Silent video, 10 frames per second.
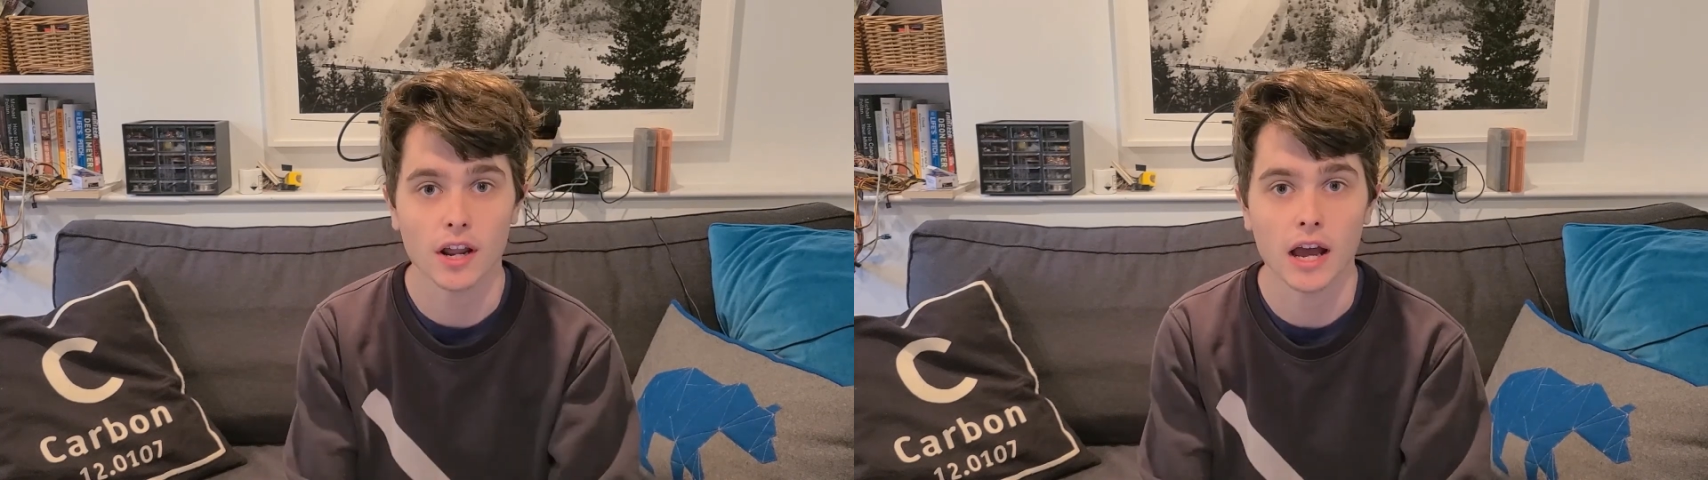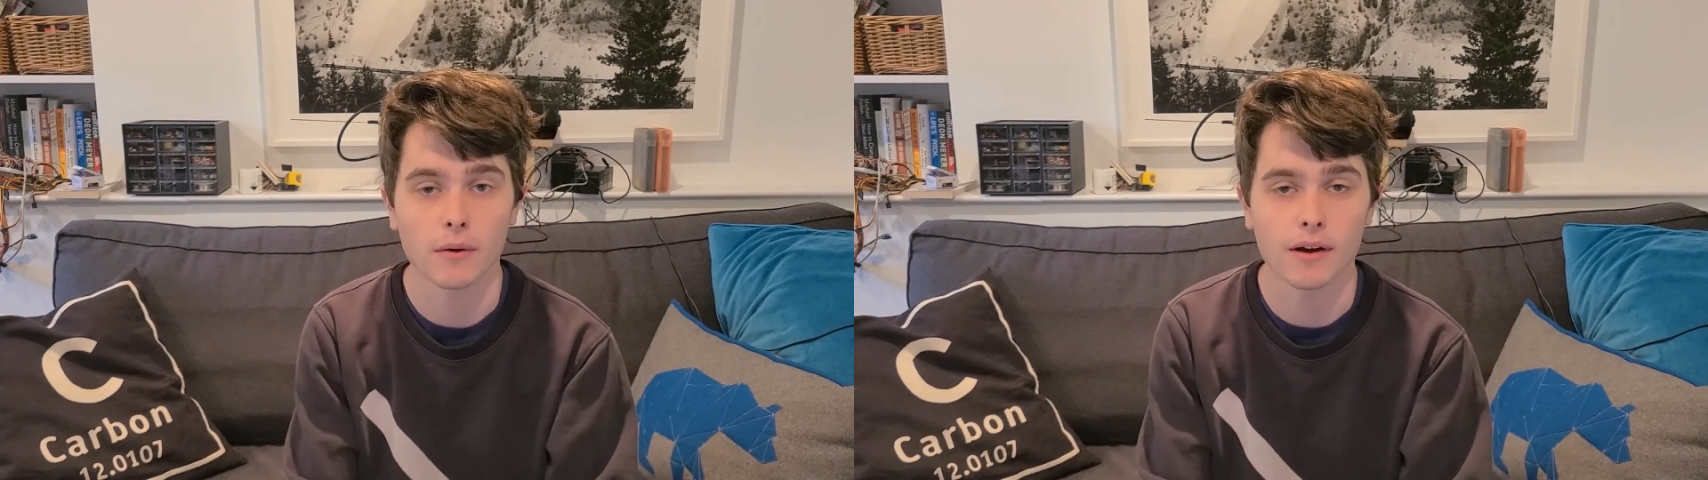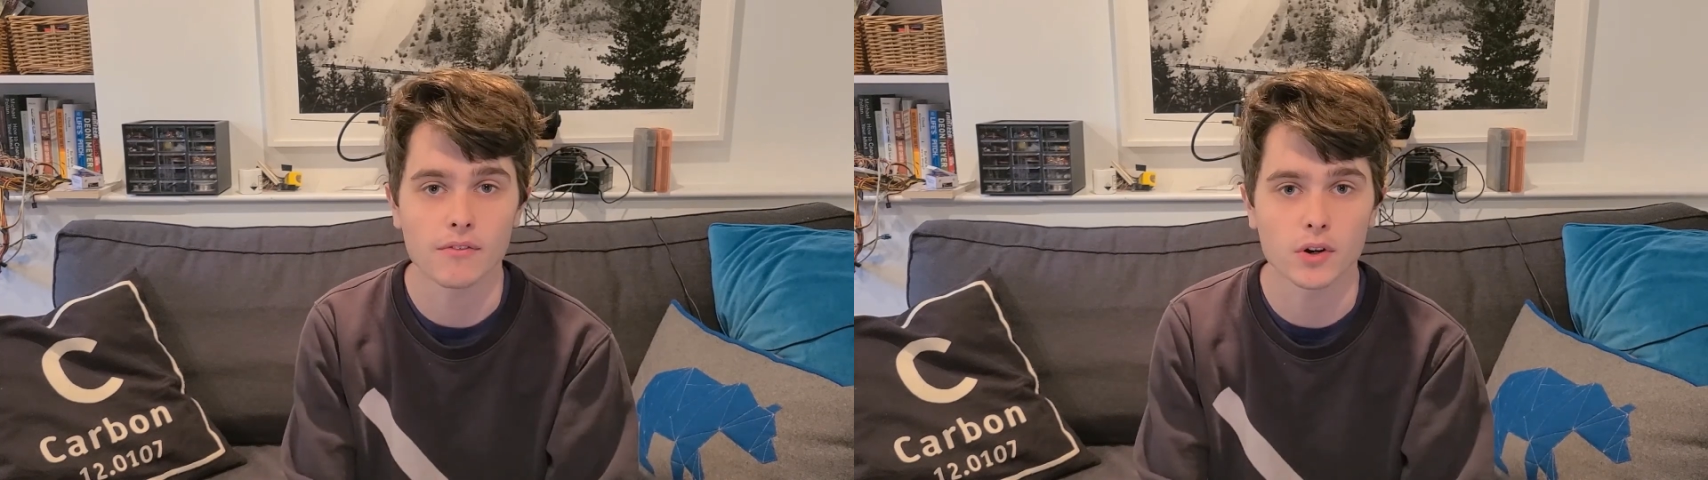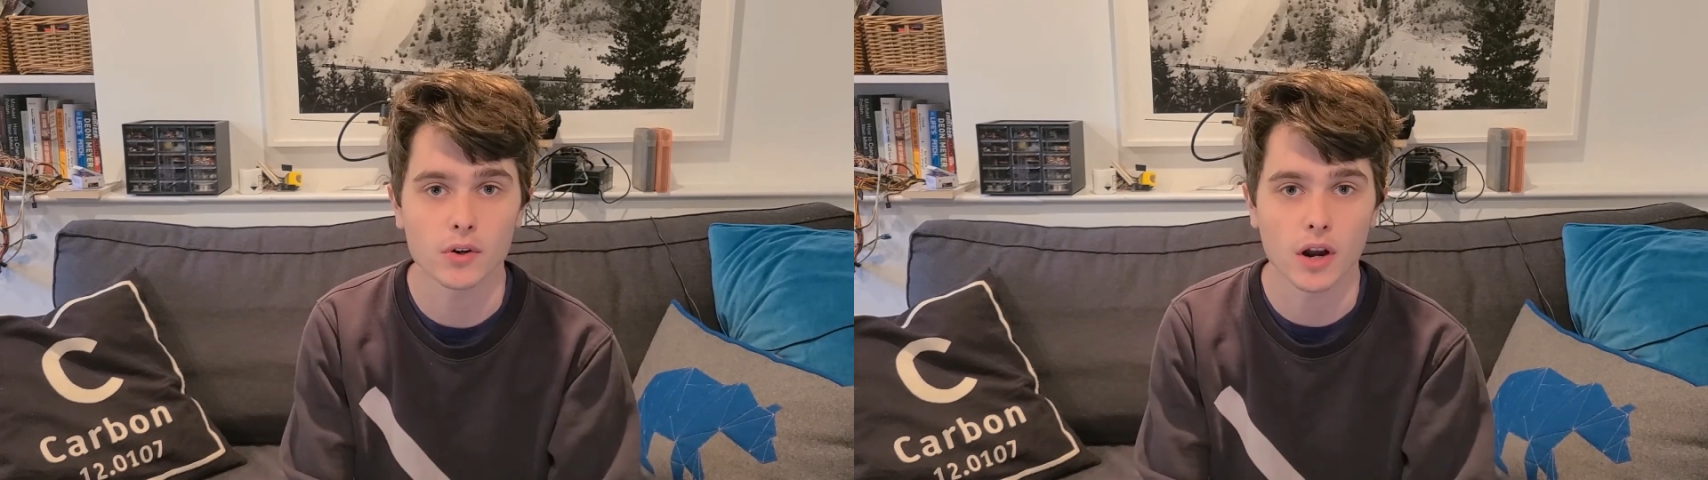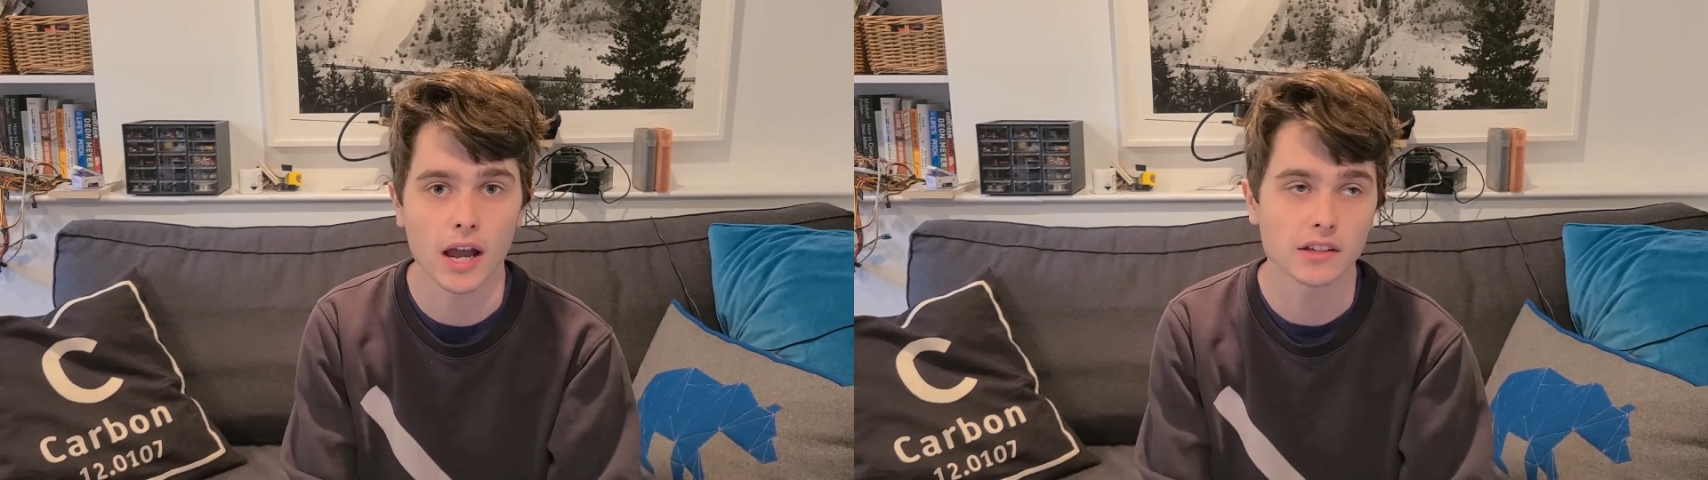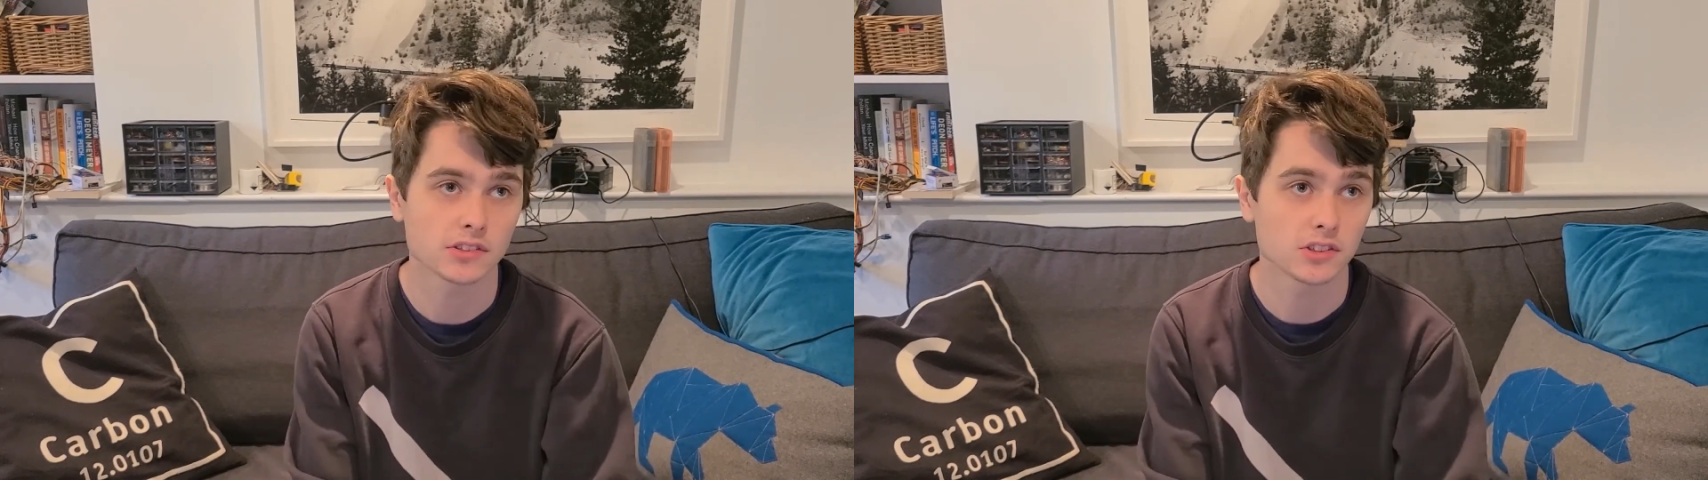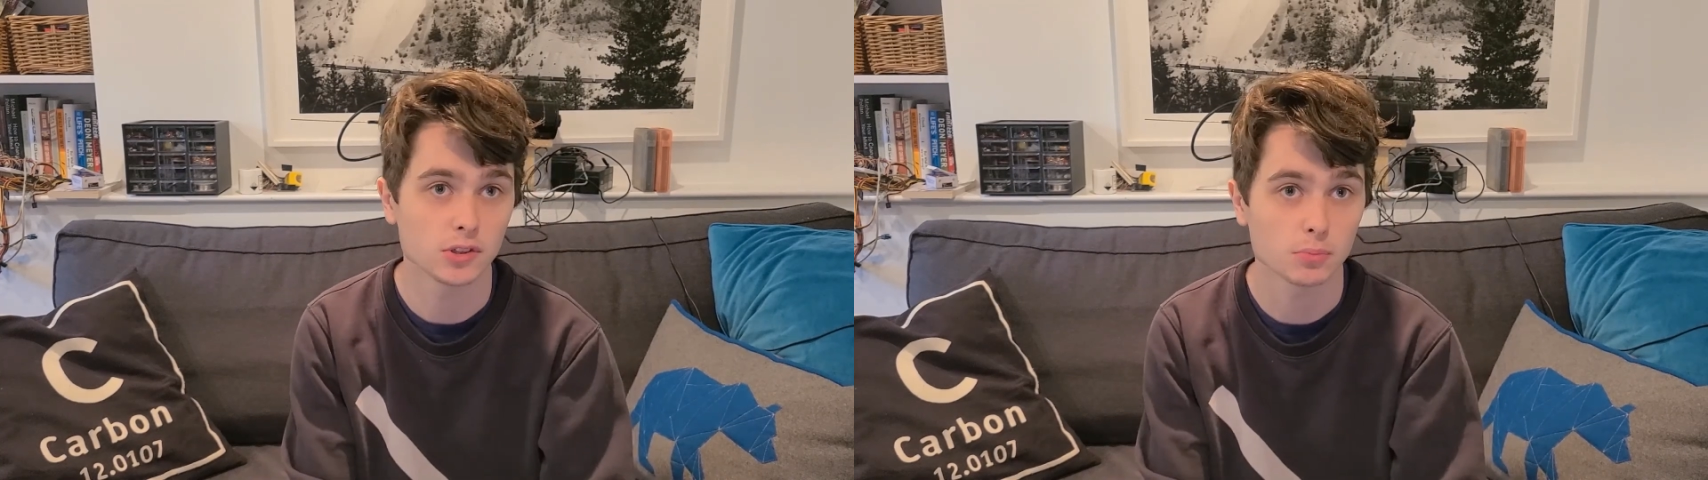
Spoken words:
However, as you